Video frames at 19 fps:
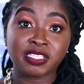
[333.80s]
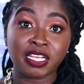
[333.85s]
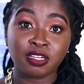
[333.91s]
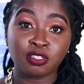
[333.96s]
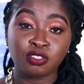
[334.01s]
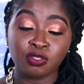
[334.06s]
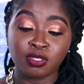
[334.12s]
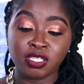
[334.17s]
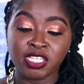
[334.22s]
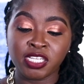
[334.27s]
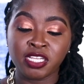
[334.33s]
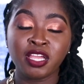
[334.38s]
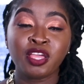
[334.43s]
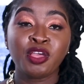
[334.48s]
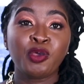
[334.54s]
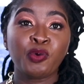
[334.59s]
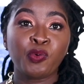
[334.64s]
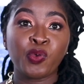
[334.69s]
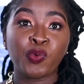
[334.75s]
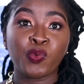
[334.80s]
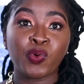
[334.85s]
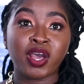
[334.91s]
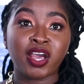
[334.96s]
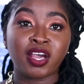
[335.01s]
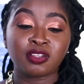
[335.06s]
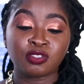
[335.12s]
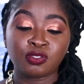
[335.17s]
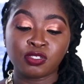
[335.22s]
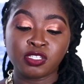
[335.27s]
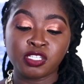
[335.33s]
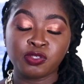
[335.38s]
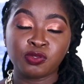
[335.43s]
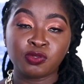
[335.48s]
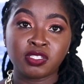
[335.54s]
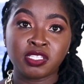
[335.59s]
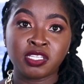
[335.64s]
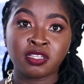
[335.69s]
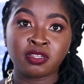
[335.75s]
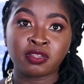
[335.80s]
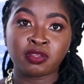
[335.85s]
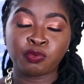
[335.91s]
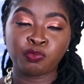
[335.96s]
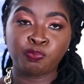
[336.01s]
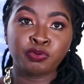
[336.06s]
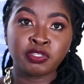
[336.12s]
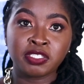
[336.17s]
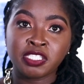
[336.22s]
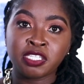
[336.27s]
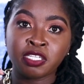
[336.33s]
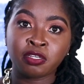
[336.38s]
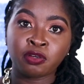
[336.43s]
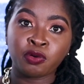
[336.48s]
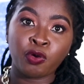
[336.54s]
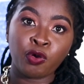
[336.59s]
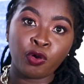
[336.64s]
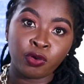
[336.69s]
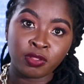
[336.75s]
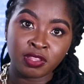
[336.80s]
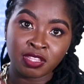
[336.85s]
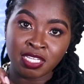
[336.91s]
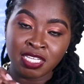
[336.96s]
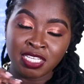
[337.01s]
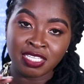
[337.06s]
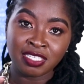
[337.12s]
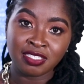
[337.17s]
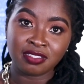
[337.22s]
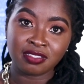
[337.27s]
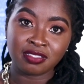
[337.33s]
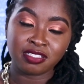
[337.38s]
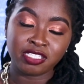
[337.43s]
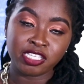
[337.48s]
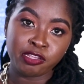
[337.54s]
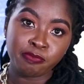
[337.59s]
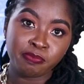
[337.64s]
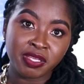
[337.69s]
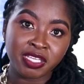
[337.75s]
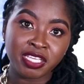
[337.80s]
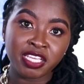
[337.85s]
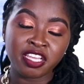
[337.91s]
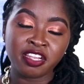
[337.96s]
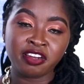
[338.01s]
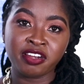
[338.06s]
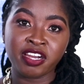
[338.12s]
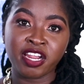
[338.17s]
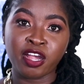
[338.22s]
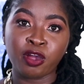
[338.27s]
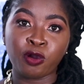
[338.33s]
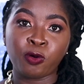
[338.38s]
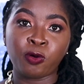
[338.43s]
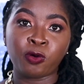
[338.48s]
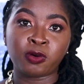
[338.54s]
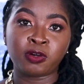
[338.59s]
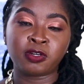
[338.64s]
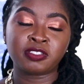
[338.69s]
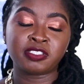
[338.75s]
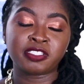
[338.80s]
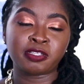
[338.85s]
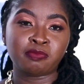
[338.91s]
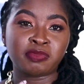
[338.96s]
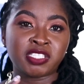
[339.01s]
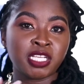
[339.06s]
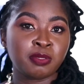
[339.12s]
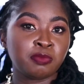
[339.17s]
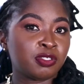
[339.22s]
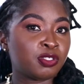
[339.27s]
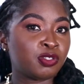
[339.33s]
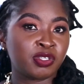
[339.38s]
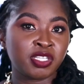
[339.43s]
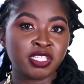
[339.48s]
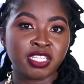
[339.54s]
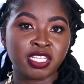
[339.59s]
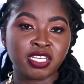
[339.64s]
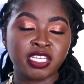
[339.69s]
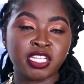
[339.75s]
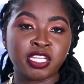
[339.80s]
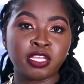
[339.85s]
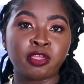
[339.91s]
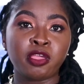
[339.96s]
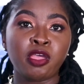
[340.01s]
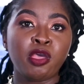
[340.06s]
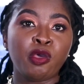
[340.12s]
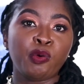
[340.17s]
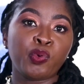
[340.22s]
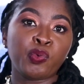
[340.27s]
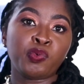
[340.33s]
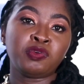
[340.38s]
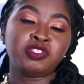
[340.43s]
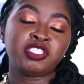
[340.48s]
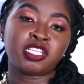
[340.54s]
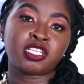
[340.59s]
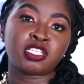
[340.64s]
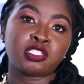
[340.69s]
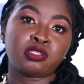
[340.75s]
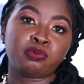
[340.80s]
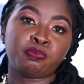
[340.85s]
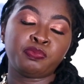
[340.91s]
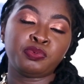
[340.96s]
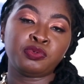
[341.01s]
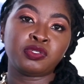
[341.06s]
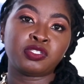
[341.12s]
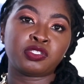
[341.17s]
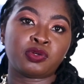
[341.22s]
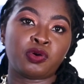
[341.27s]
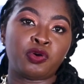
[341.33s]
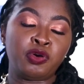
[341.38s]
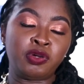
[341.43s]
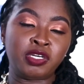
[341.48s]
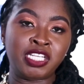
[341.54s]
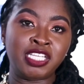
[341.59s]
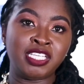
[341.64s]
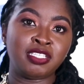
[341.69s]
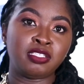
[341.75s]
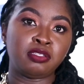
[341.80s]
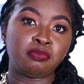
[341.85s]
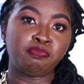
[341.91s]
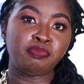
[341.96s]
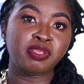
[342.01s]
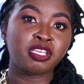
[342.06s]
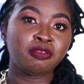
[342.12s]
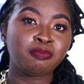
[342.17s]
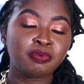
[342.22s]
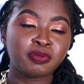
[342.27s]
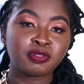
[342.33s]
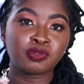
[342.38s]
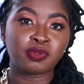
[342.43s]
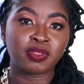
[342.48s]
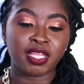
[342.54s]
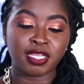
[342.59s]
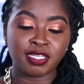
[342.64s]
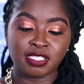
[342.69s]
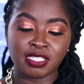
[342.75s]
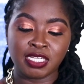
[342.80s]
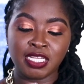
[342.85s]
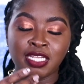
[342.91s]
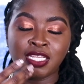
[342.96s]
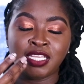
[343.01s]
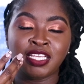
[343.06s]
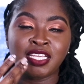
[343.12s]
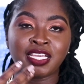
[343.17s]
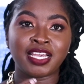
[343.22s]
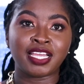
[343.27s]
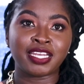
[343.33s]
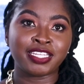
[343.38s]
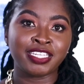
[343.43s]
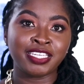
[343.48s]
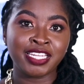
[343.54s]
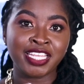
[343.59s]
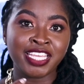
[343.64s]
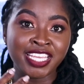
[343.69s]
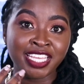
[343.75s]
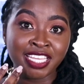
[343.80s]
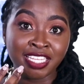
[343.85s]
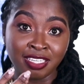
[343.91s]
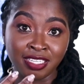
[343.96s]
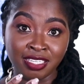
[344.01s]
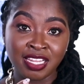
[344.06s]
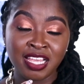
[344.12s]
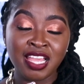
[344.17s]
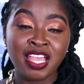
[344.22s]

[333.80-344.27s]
Actually, we were actually putting on his sleeping area, or sometimes during the day we would just put on his bib so that he can inhale,